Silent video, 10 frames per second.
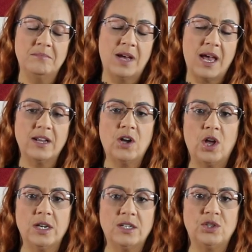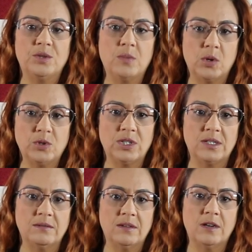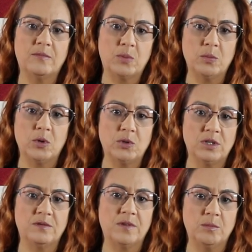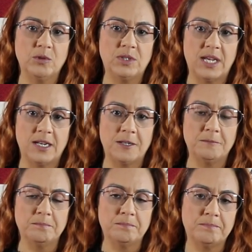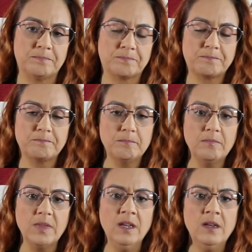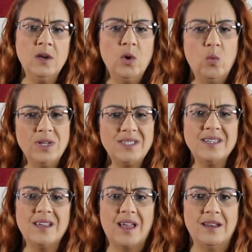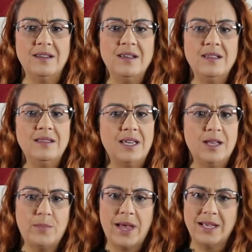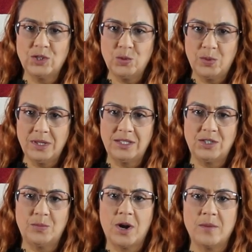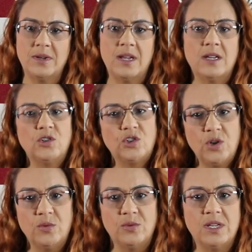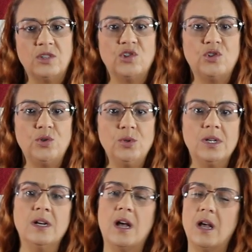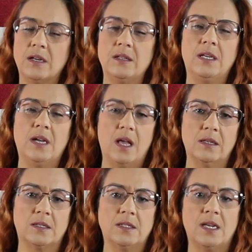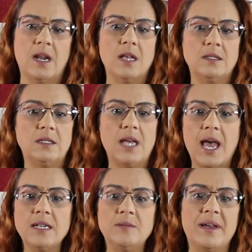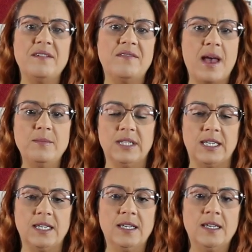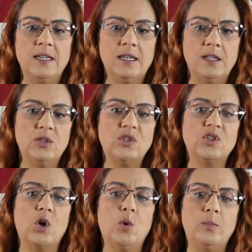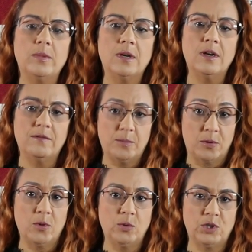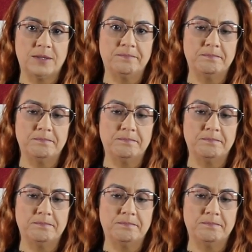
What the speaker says: I call it demotion of promotion from lieutenant. Once again, the El Paso Police Department has shown its true ugly colors and has attacked my family in the scope of a promotion.